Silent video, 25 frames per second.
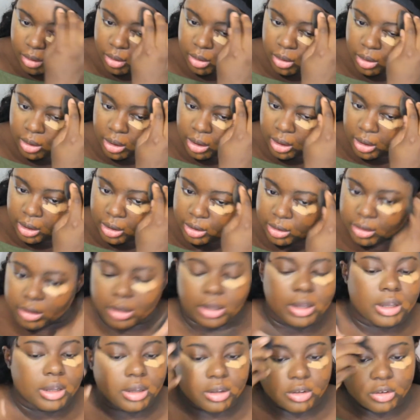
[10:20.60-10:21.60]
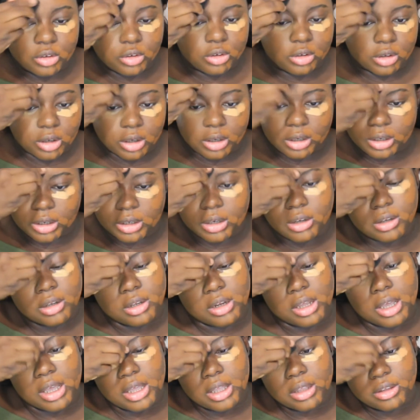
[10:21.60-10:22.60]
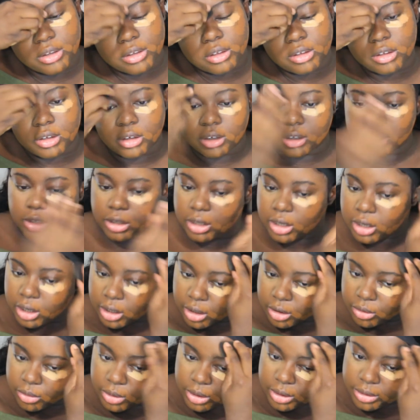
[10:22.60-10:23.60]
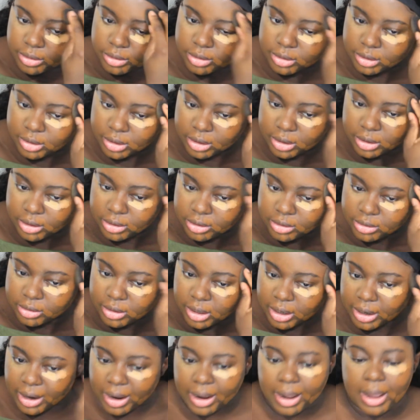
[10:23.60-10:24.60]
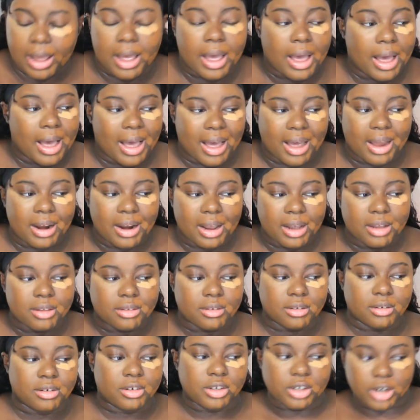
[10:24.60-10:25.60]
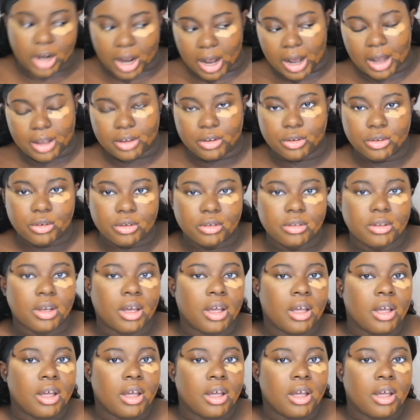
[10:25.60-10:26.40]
and certain insecurities that I had as a child.